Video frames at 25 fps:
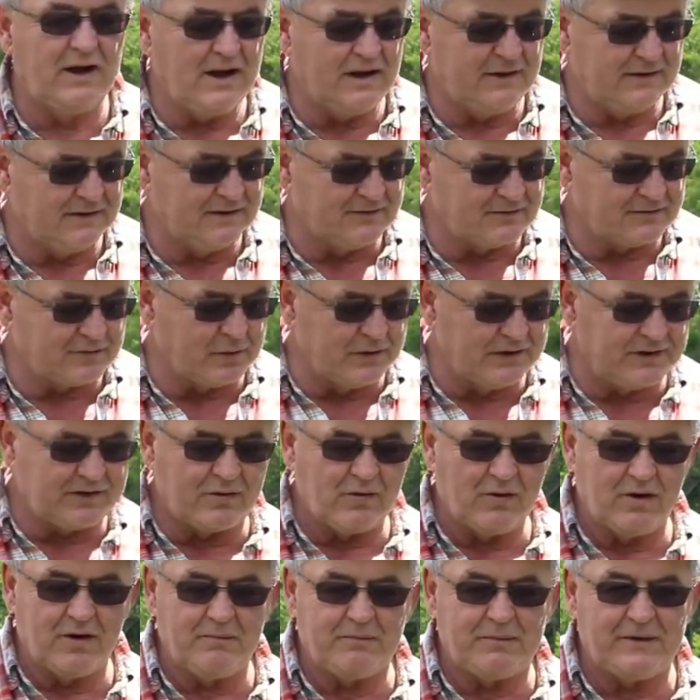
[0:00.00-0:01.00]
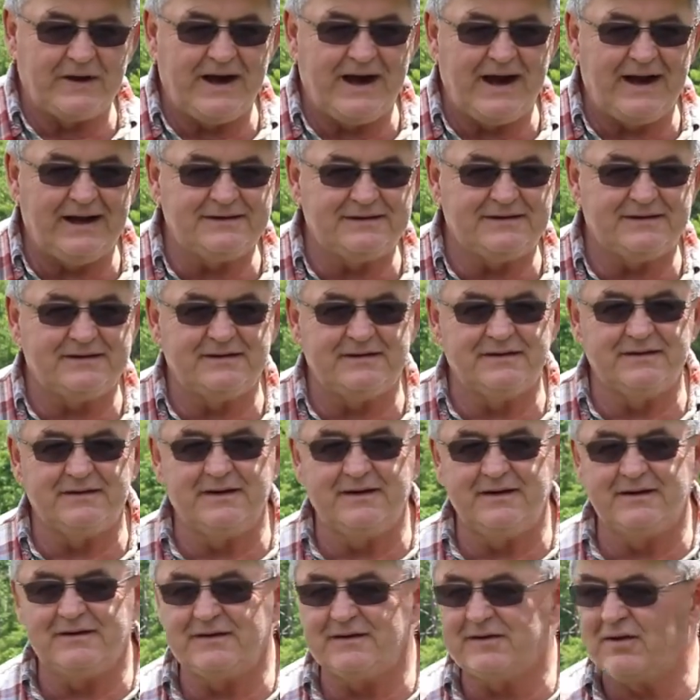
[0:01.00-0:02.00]
out in the sweet corn patch.
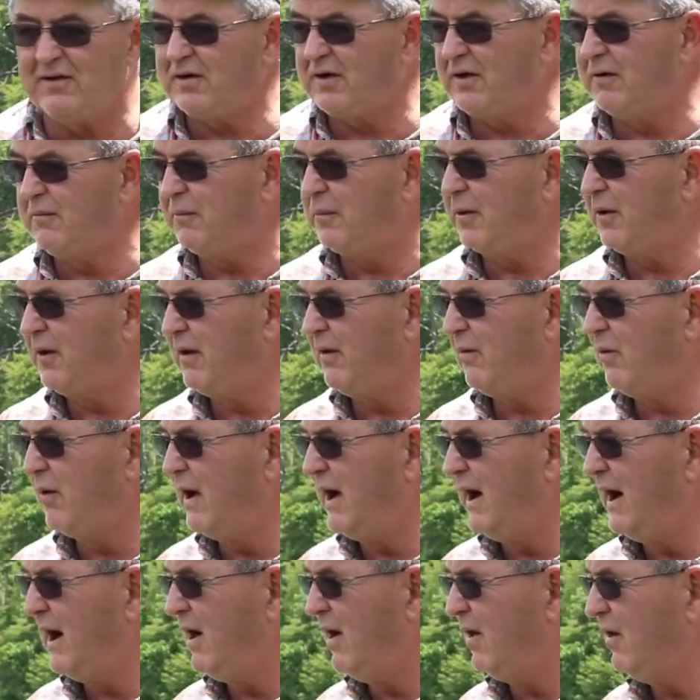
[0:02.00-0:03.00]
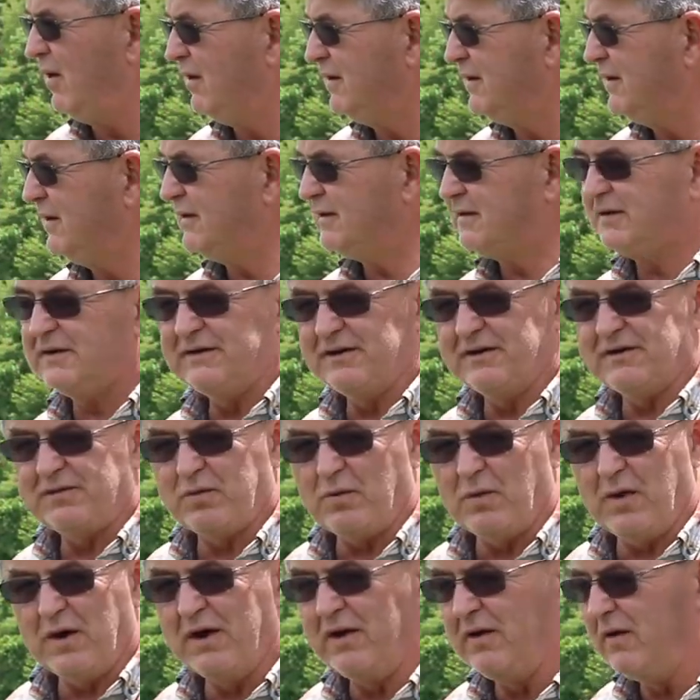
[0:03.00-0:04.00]
It's looking pretty well. This is just
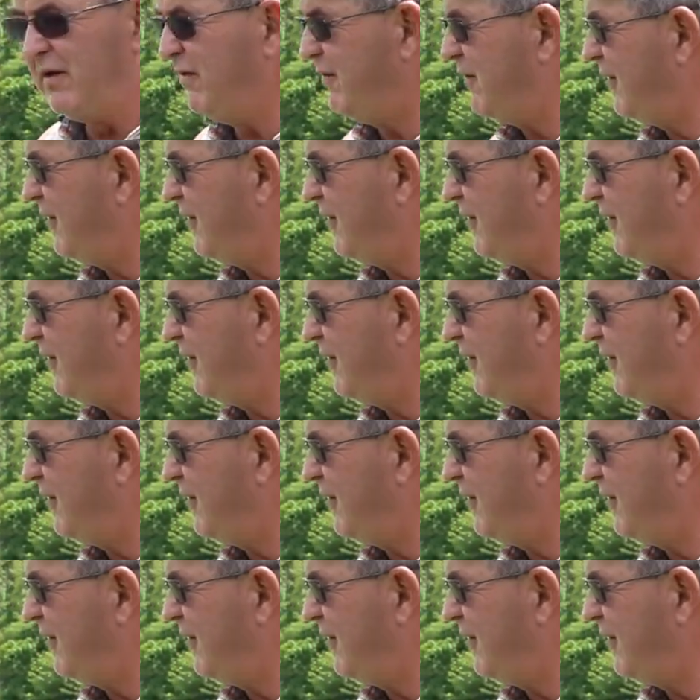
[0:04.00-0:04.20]
one of the